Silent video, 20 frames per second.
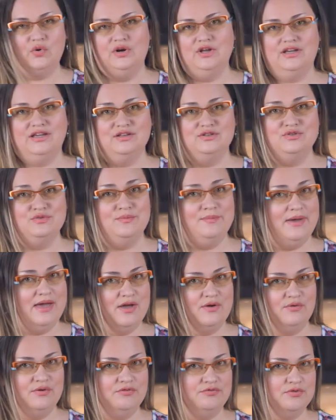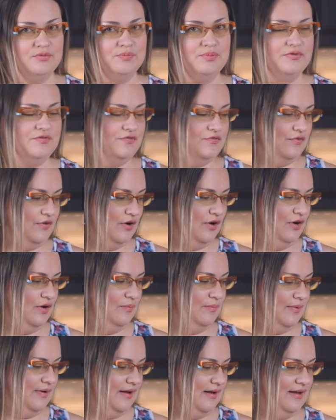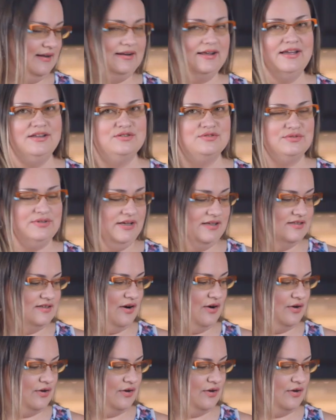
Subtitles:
you can do mayo if you prefer, but I do like sour